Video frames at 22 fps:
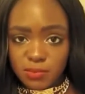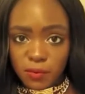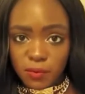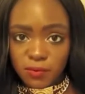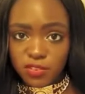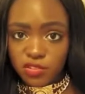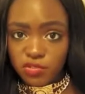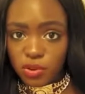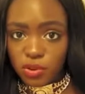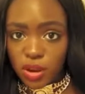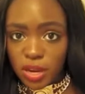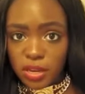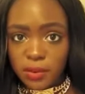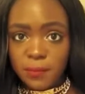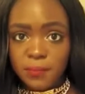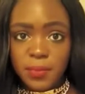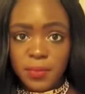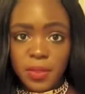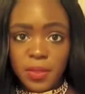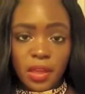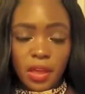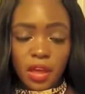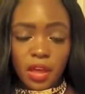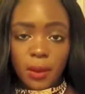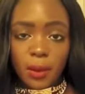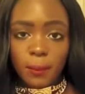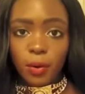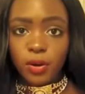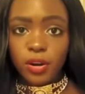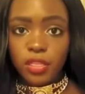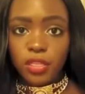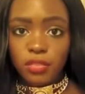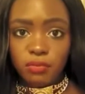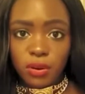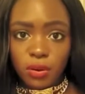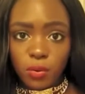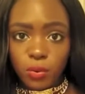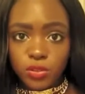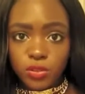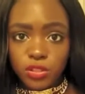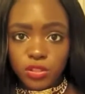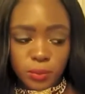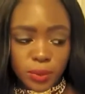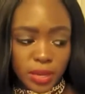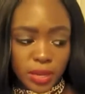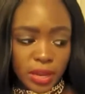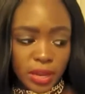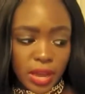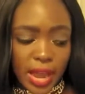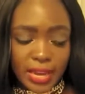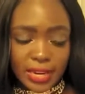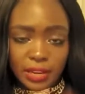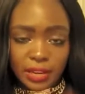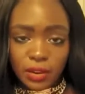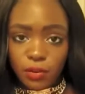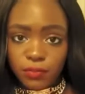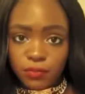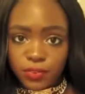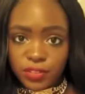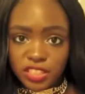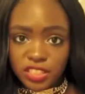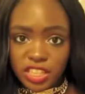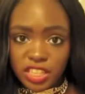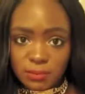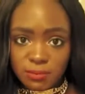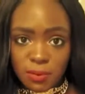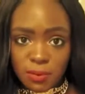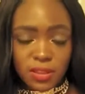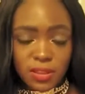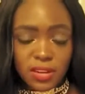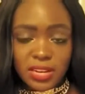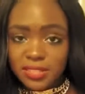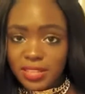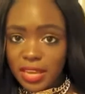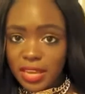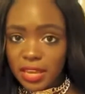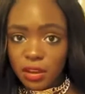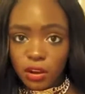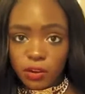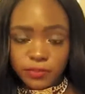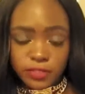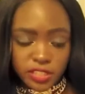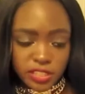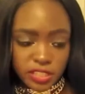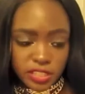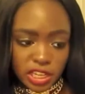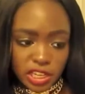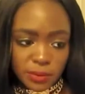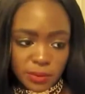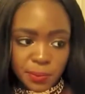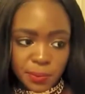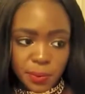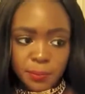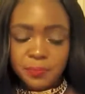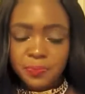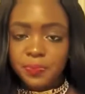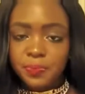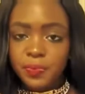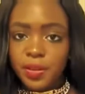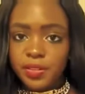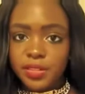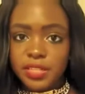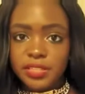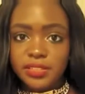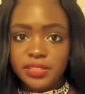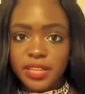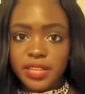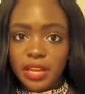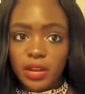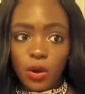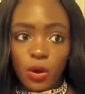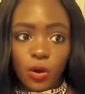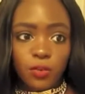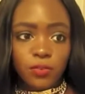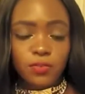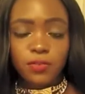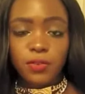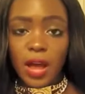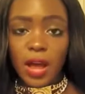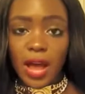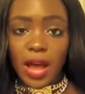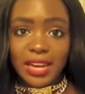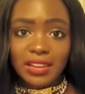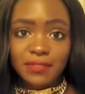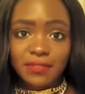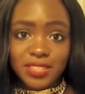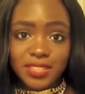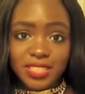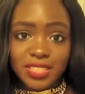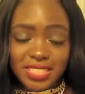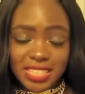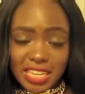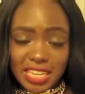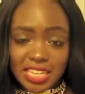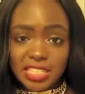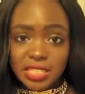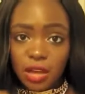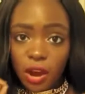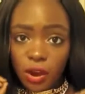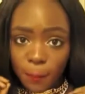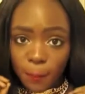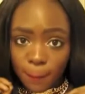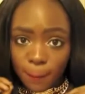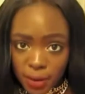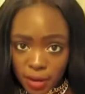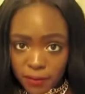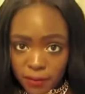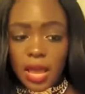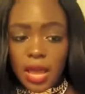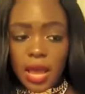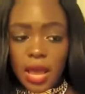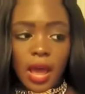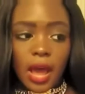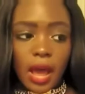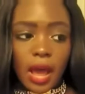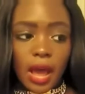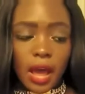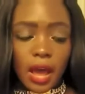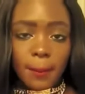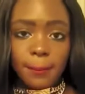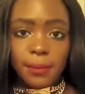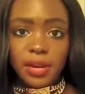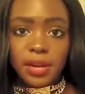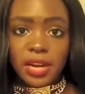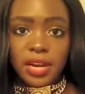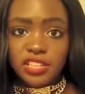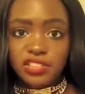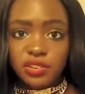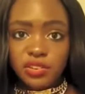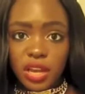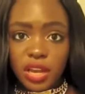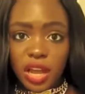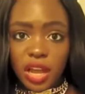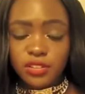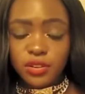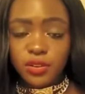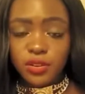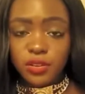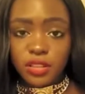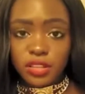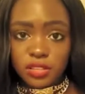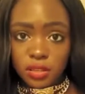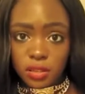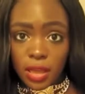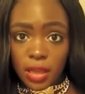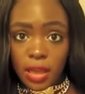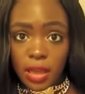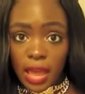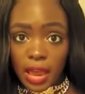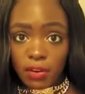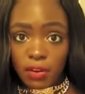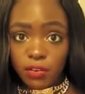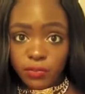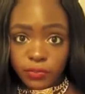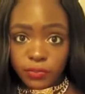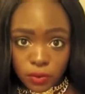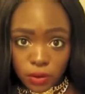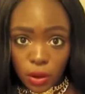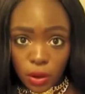But then I decided to take a risk and I bought the hair anyway, and I bought 4 24s and 2 22s, and I had that in for 6 months straight.